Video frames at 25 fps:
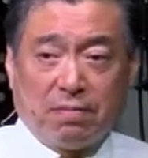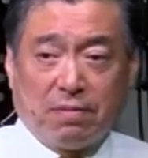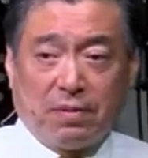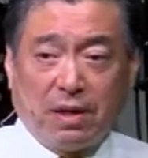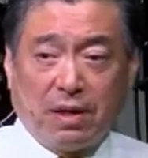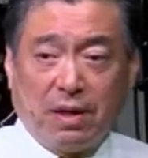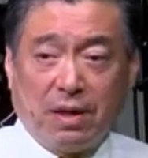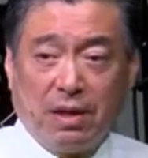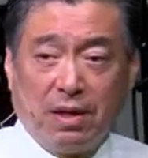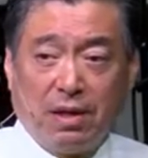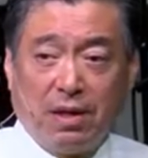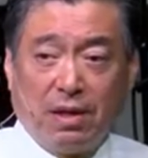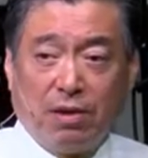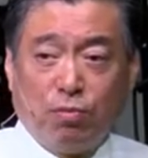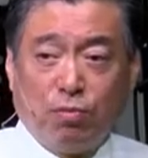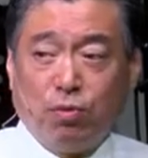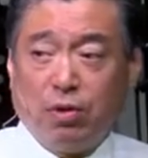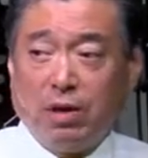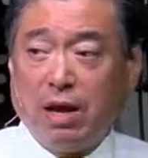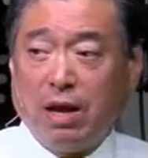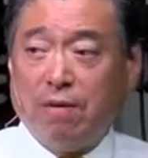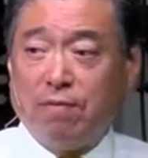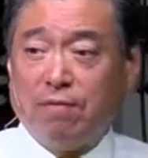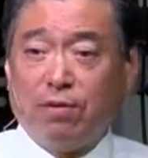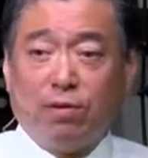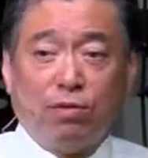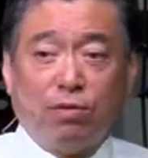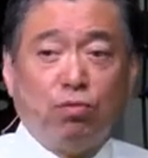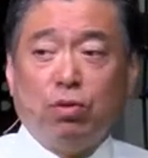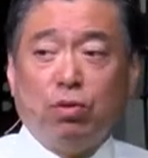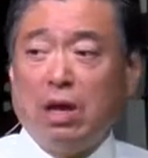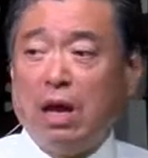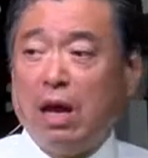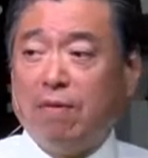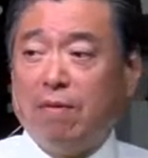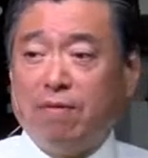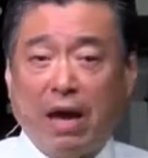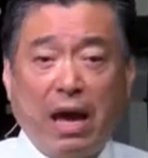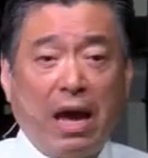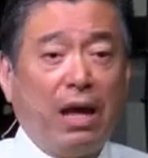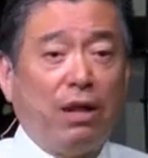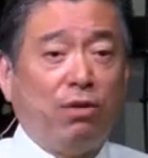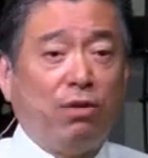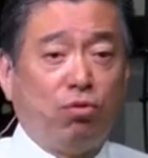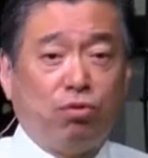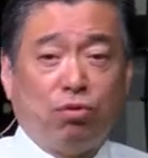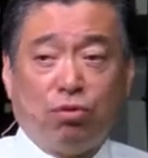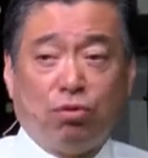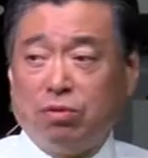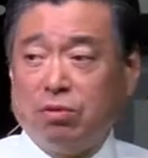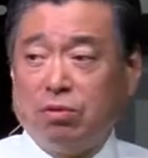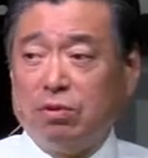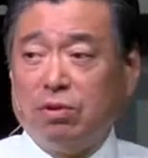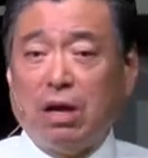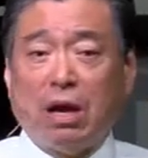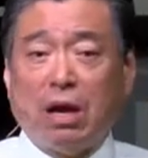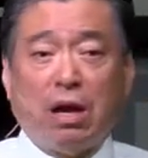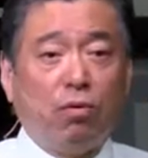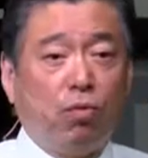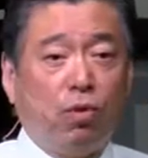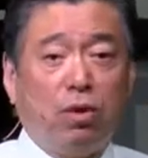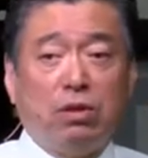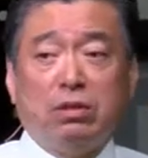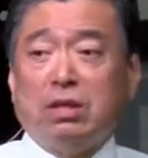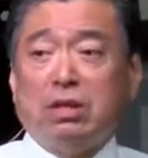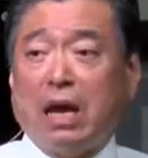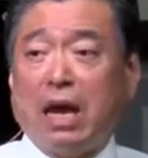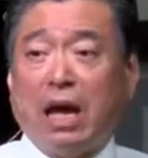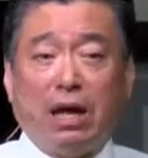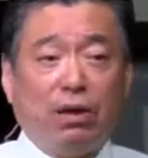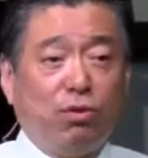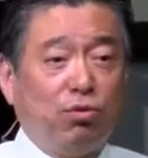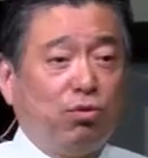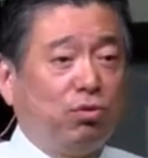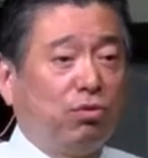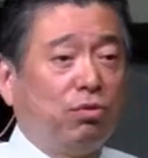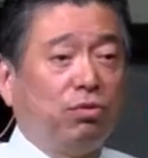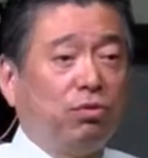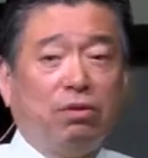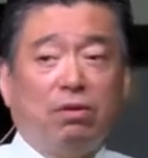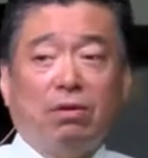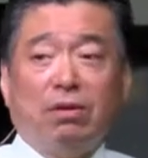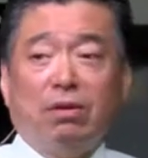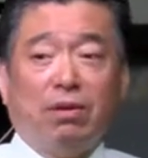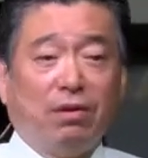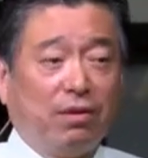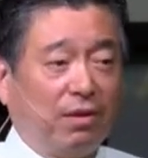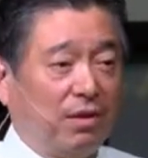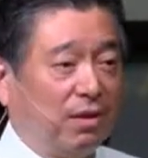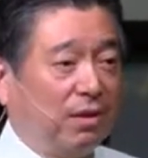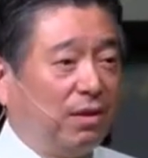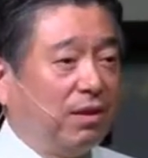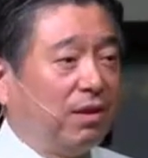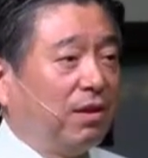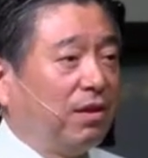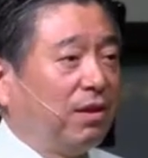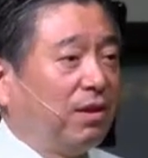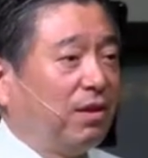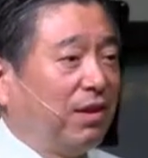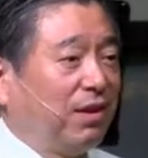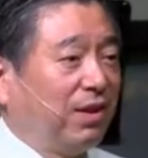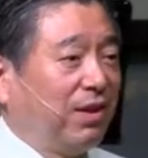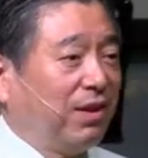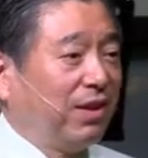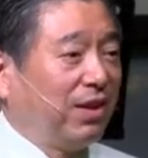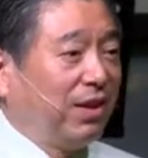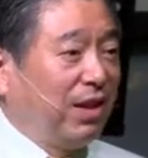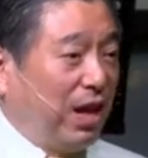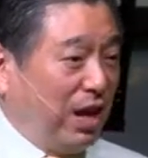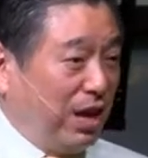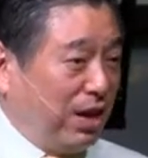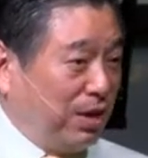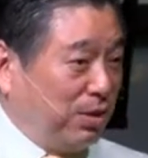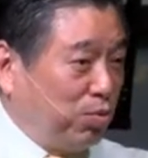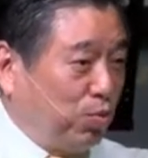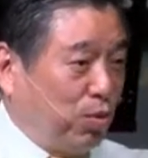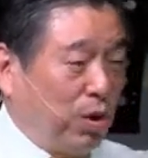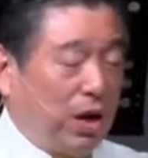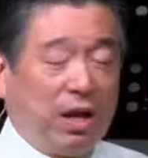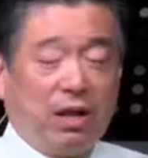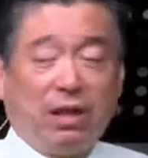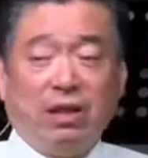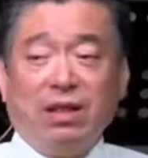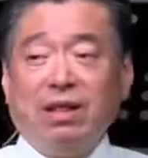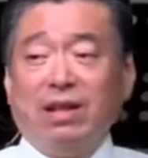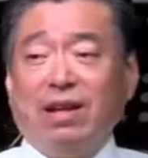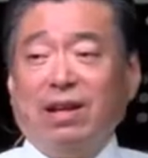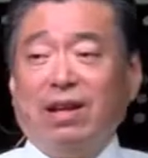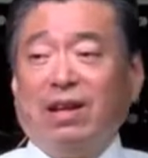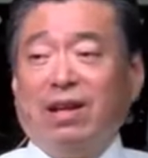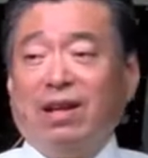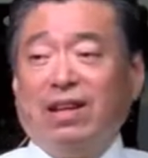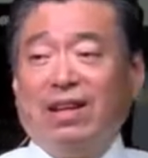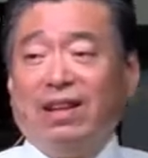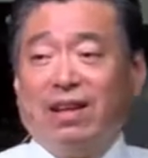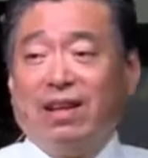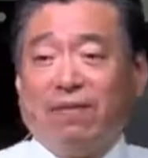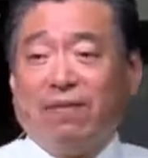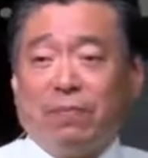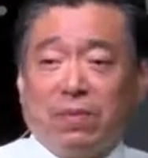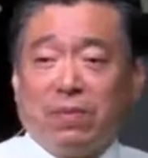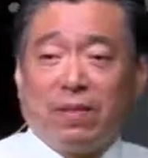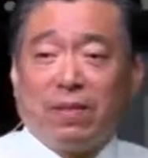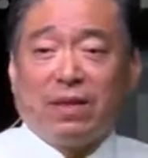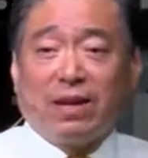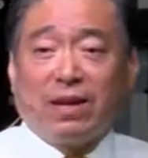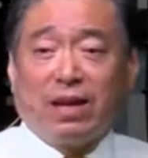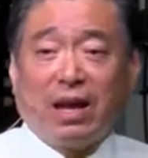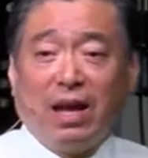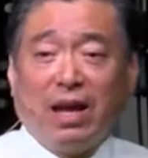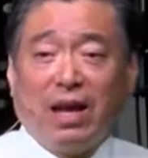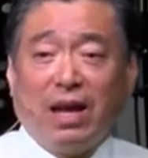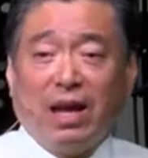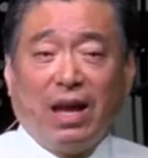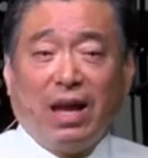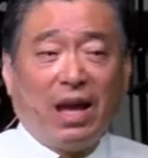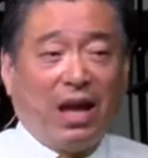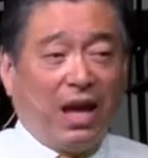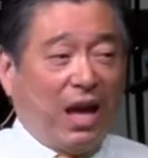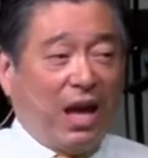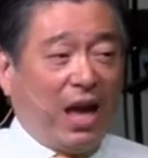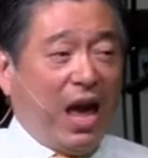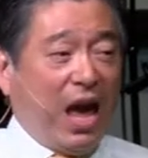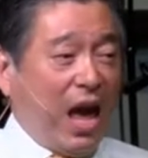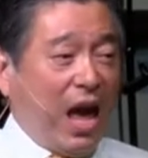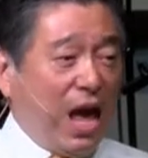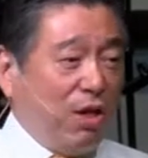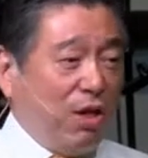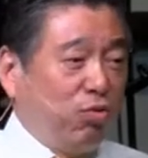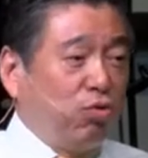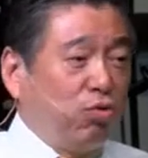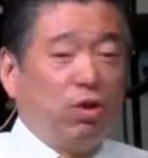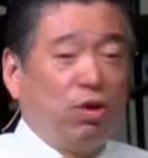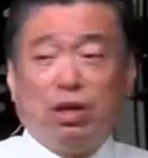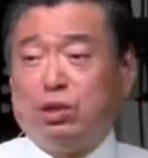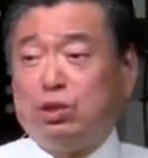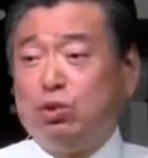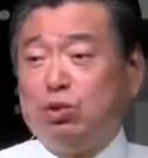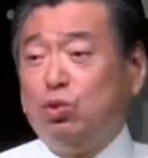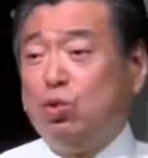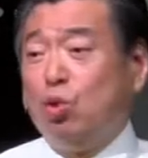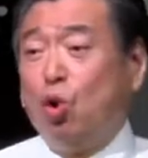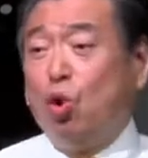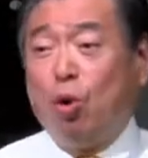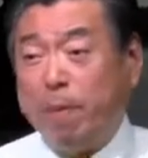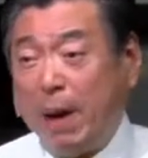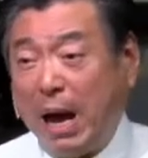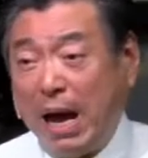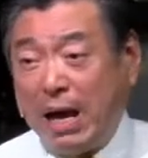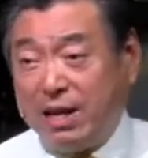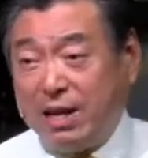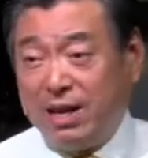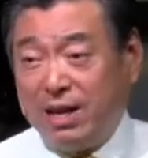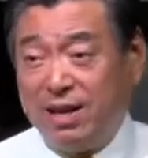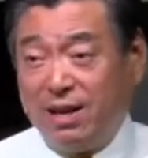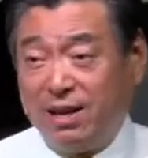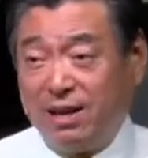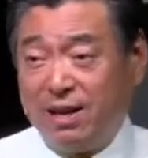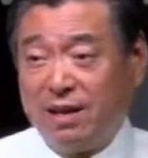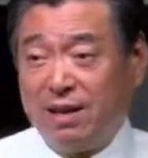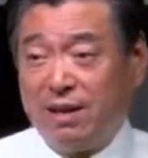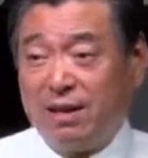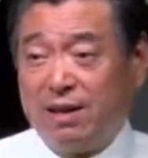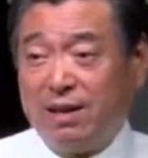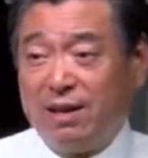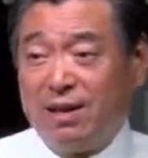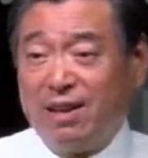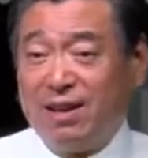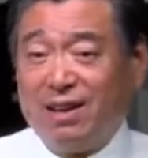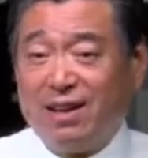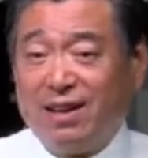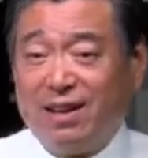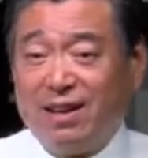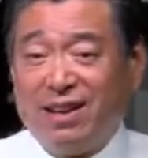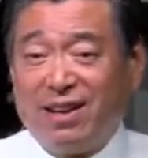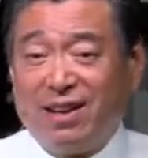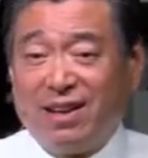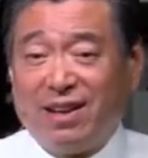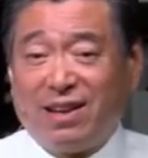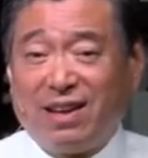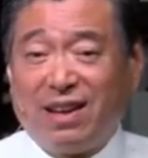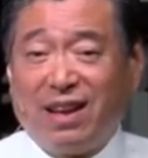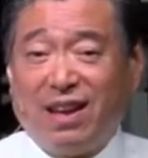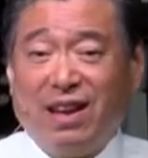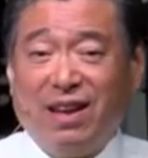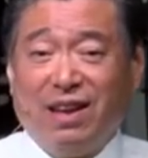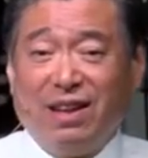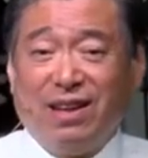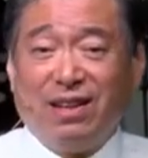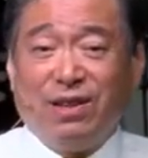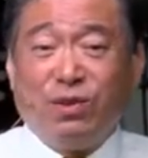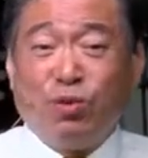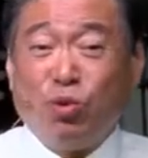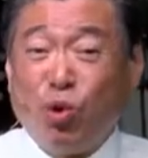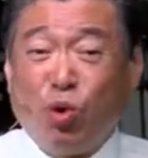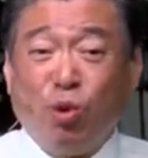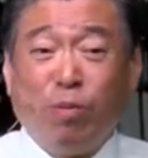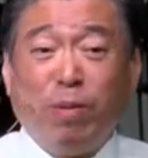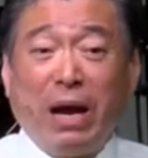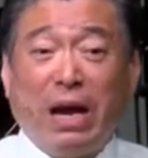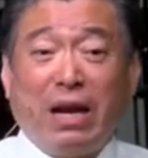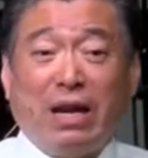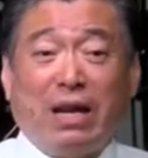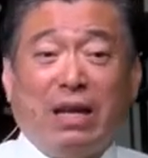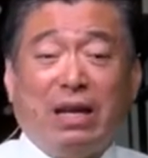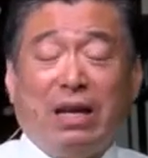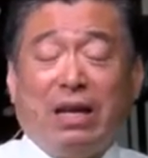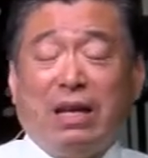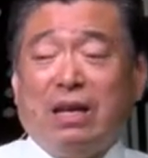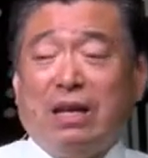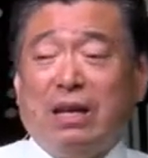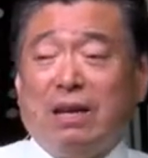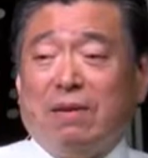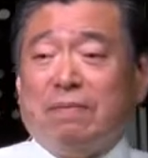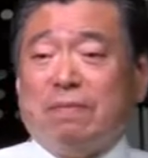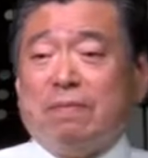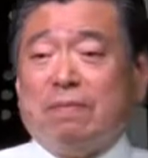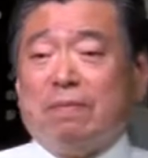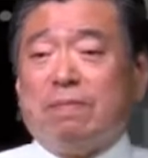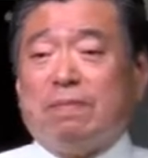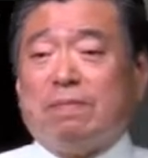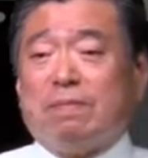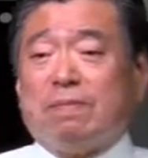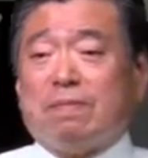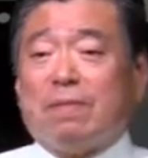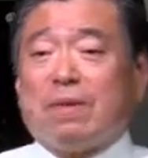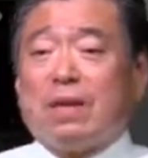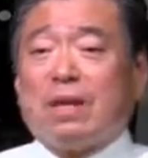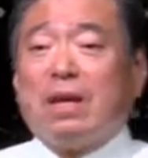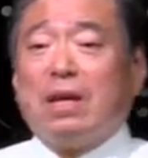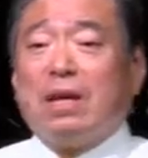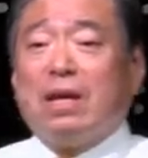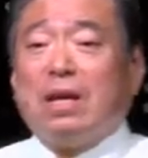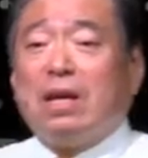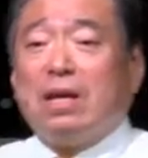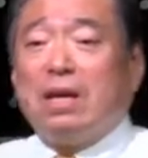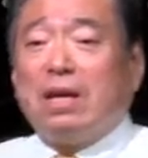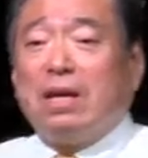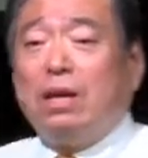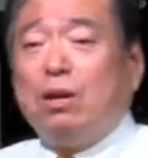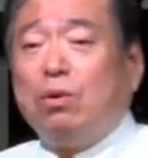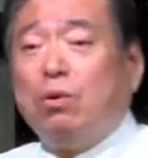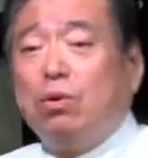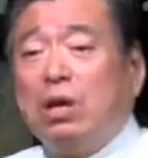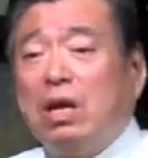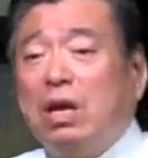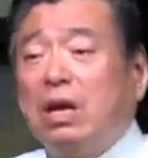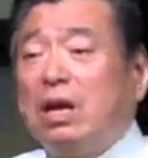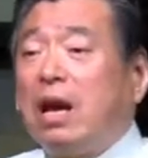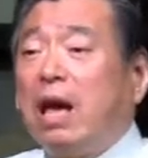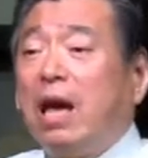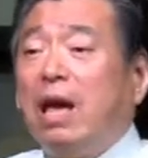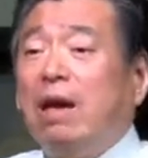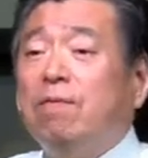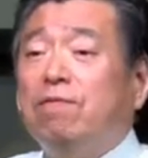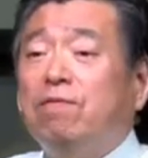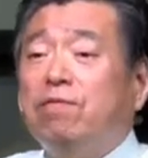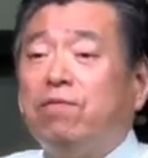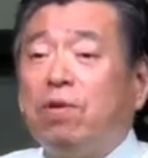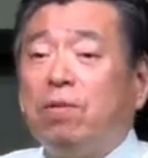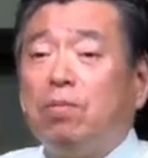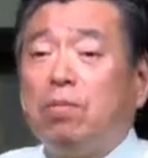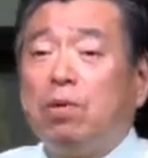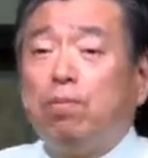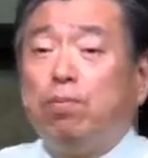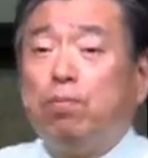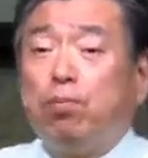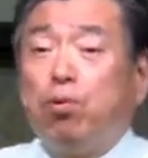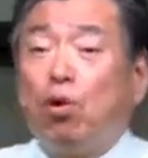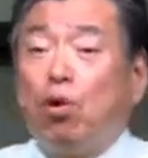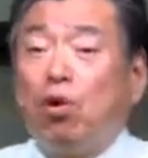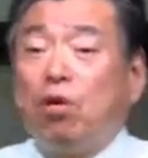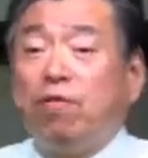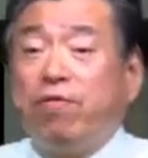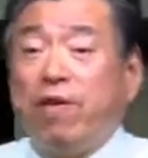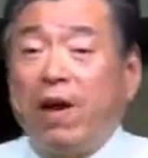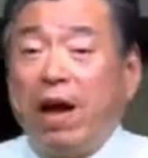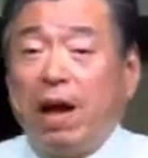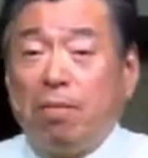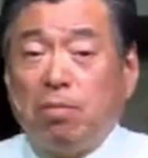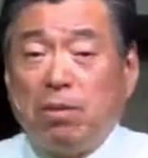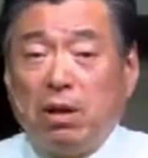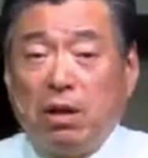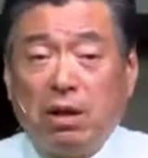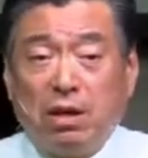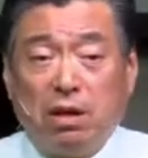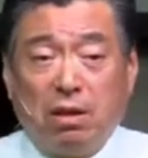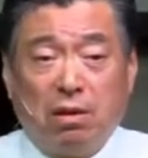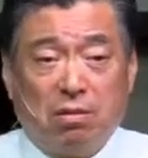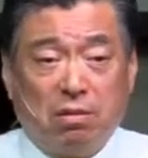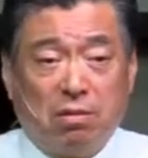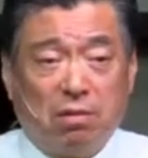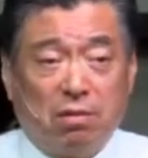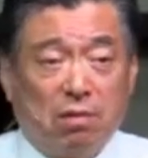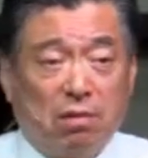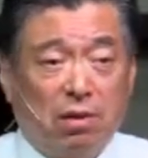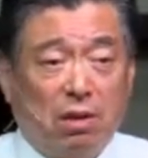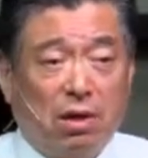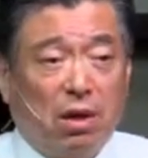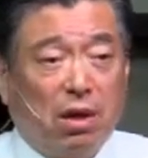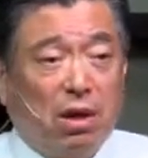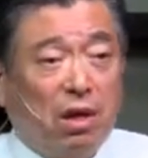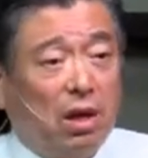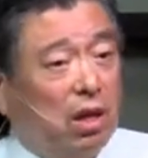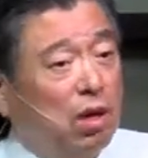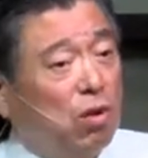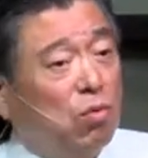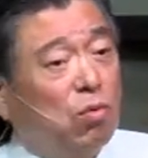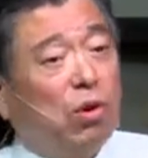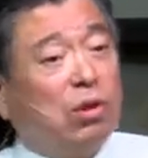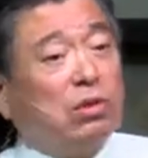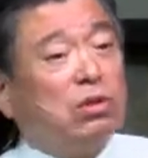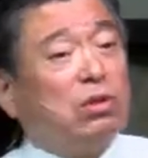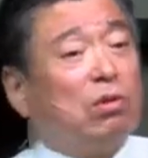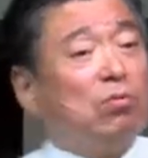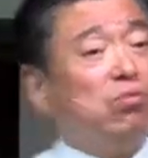Okay, we have we have Andrew. Where's Andrew? There's one. Okay, Andrew is nobody. Okay, nobody. He, he came from a poor family. He was a